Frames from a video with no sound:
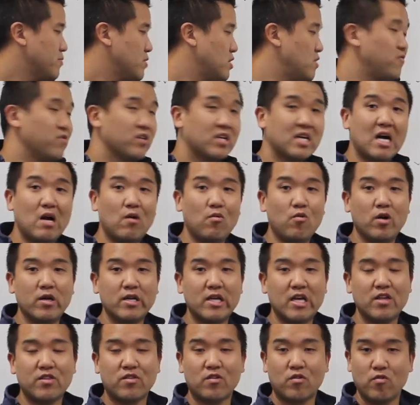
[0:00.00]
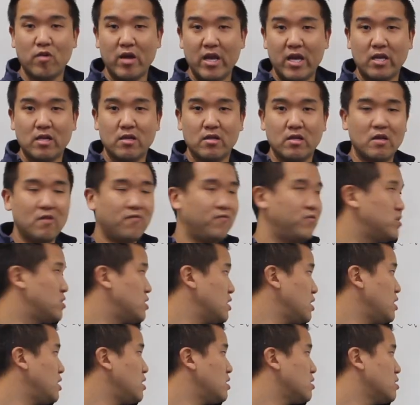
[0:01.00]
If you got 1/8, great. If you
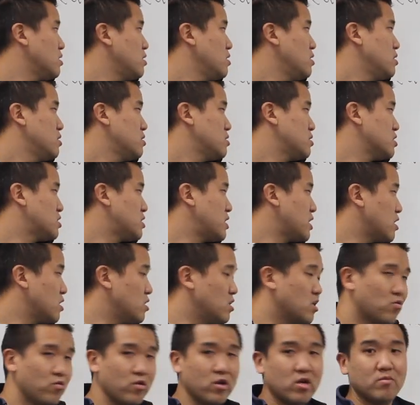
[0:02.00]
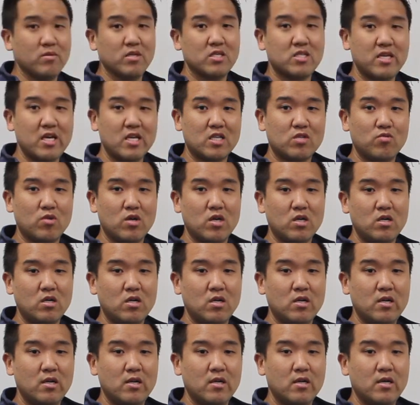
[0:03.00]
didn't, just take a look where your mistakes were,